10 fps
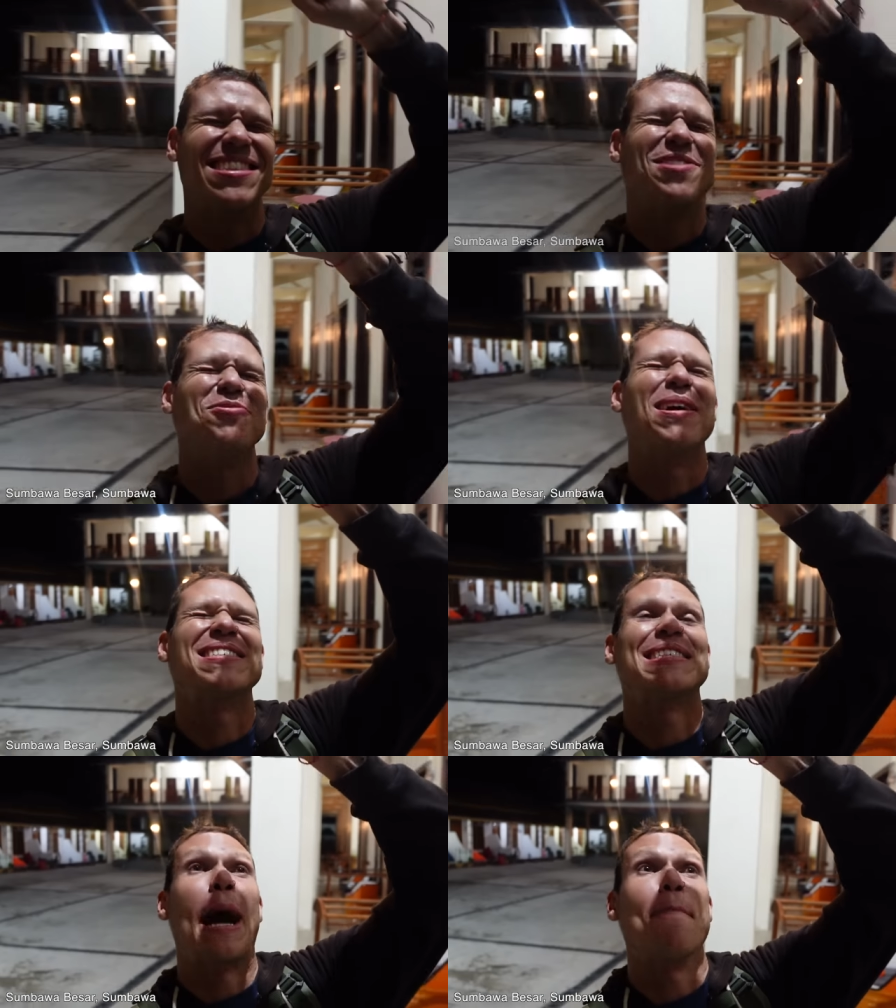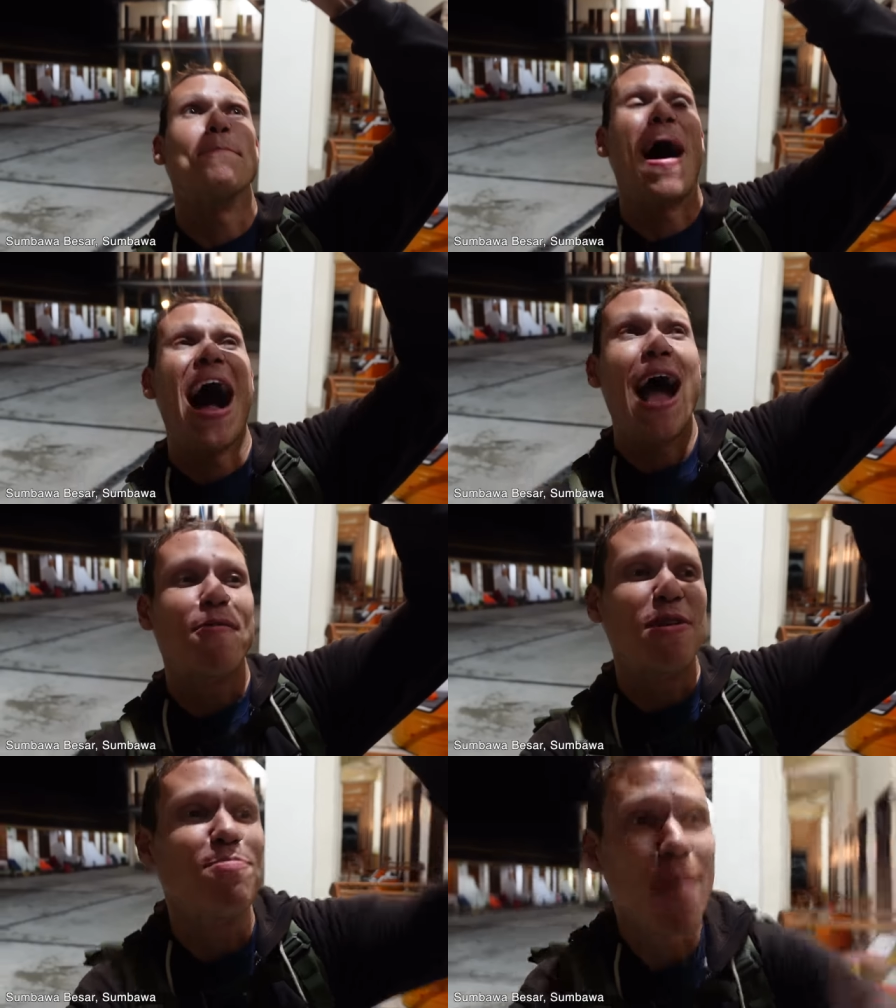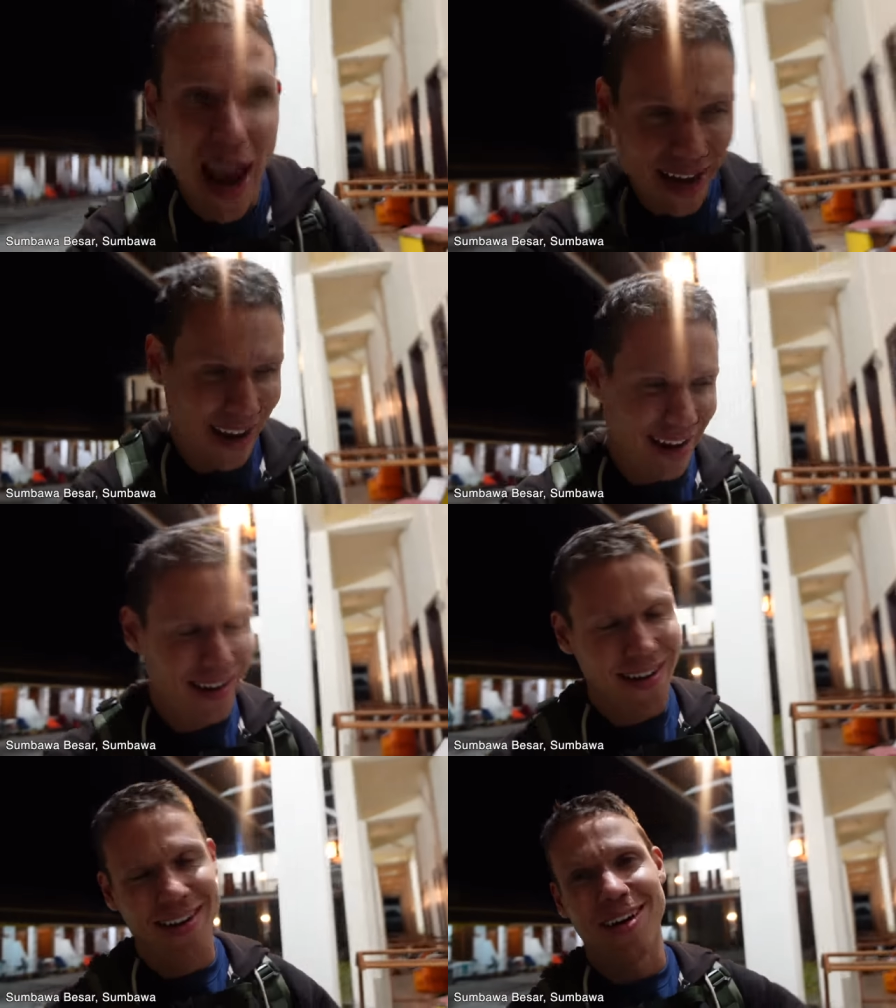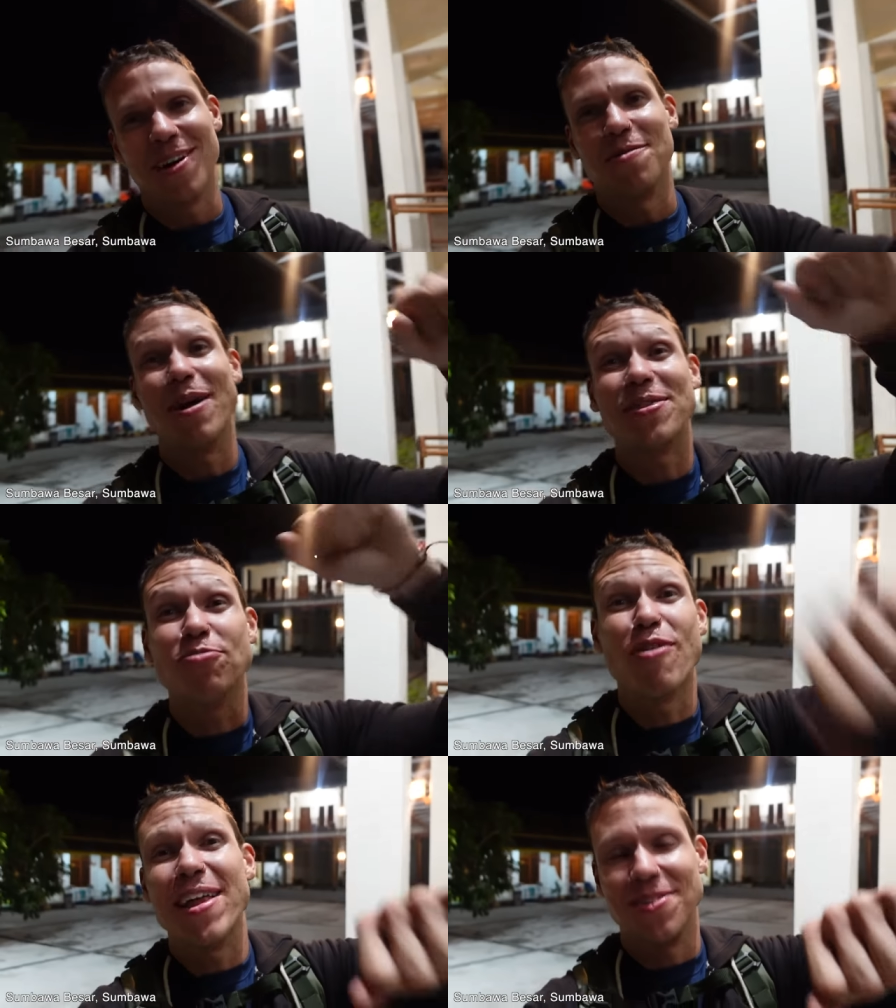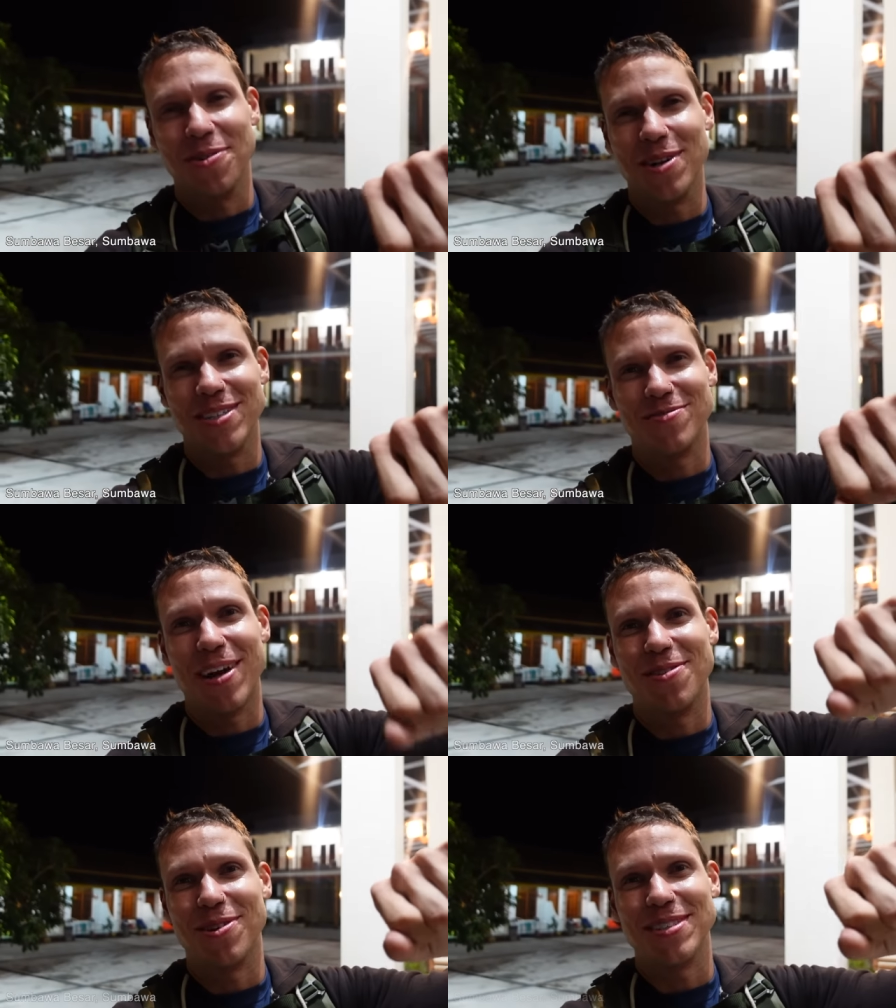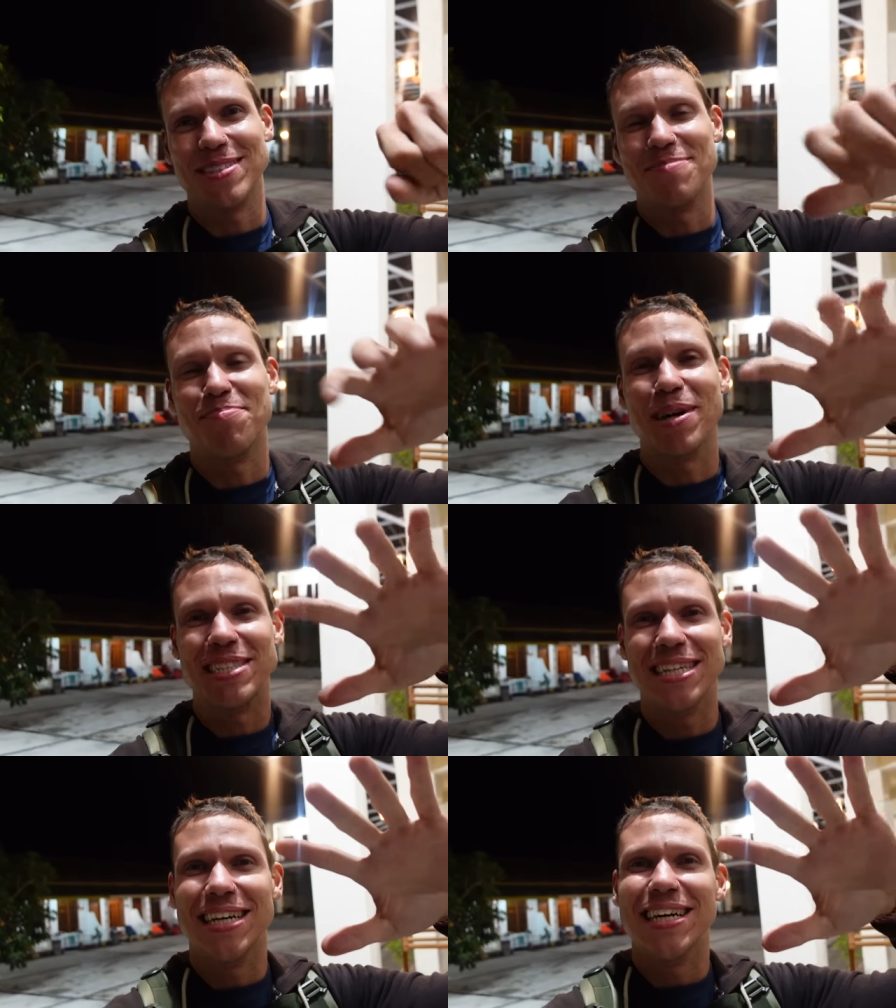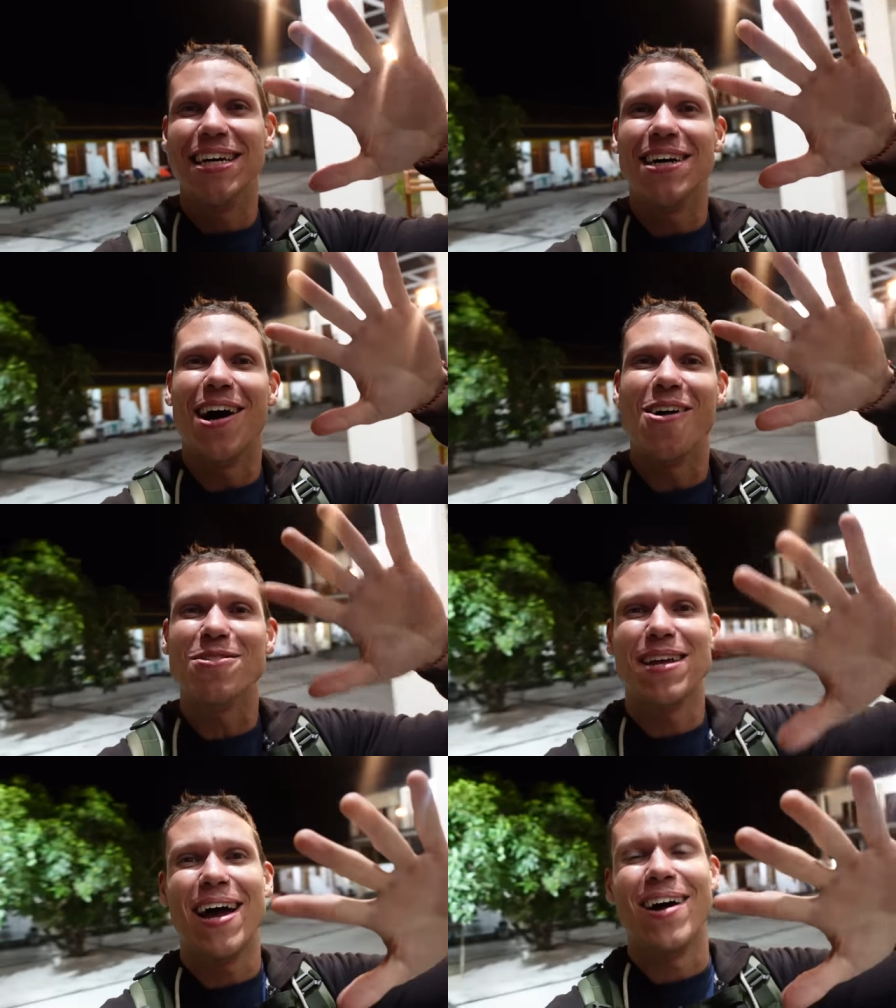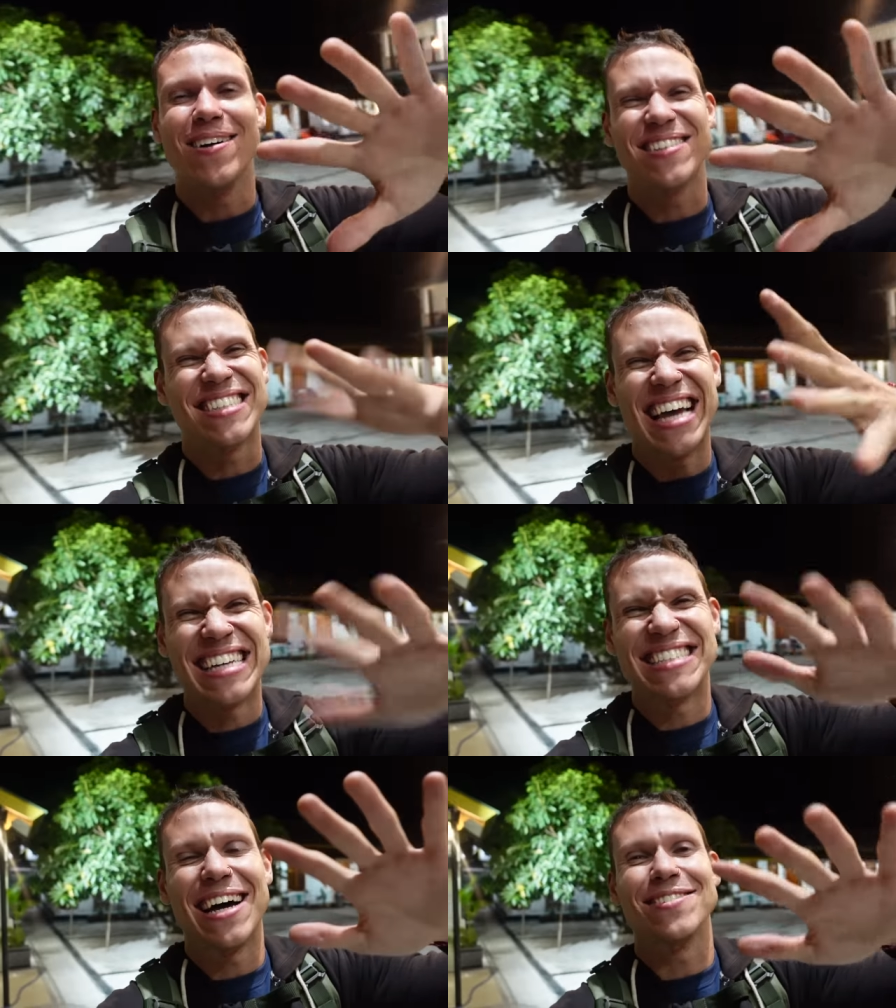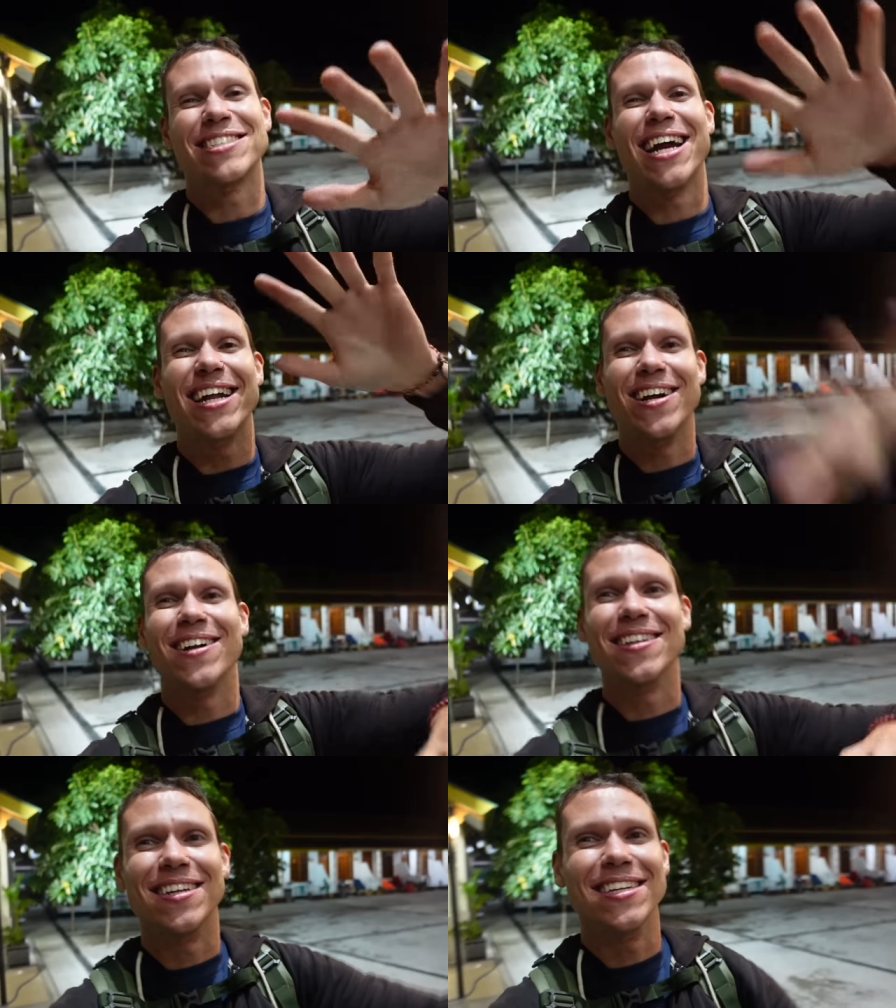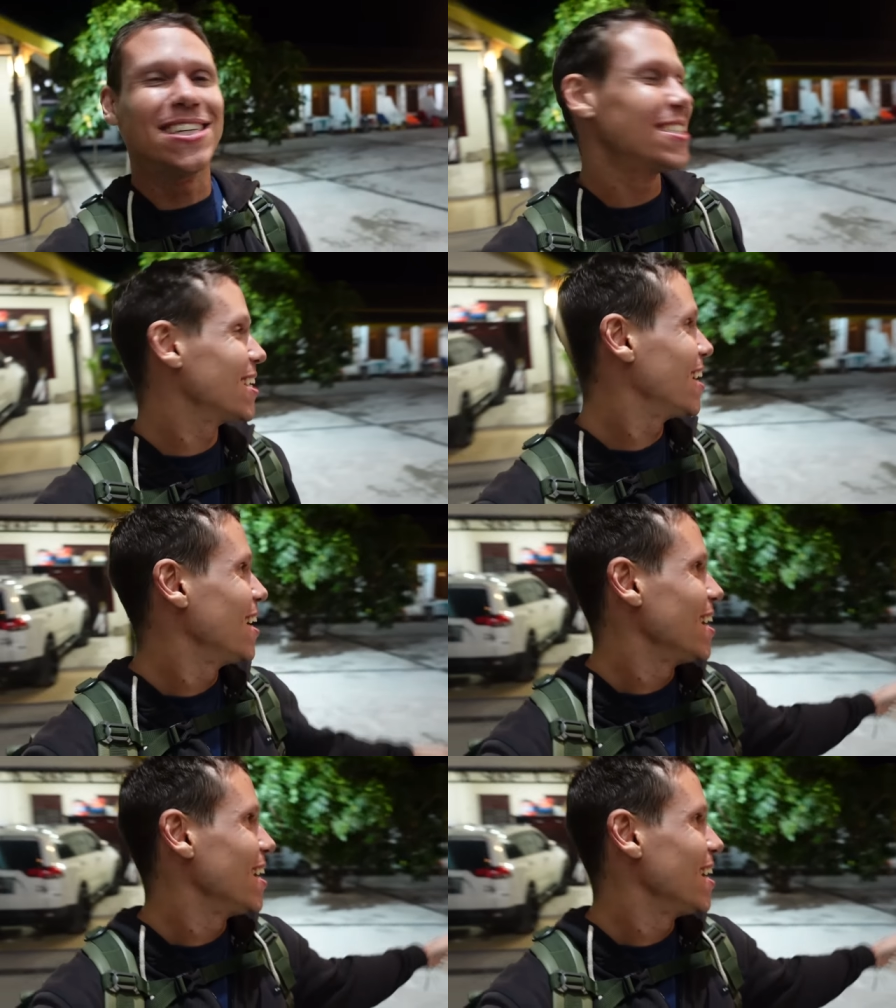Suda Sampai, we made it. We're at the Red Doors. Red Doors is a budget hotel guest house chain here in Indonesia.